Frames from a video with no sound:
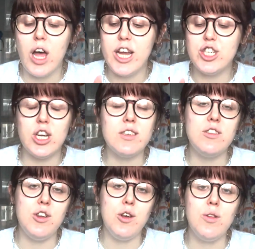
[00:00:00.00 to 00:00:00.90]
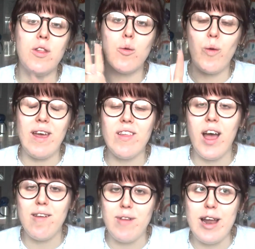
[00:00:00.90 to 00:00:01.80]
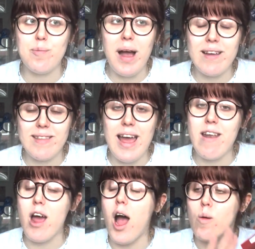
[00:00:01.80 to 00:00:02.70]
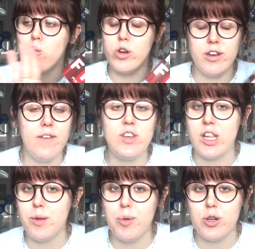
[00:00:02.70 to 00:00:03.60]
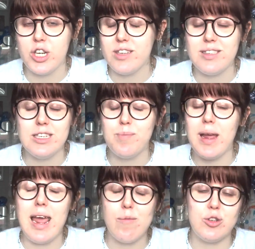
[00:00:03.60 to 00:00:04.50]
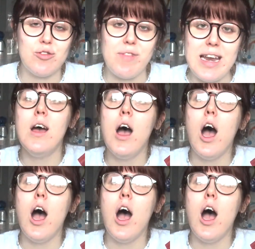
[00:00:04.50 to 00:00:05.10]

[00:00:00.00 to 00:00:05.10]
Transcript: I just knew that the way that I read back then, I wouldn't have done the book justice being able to read it.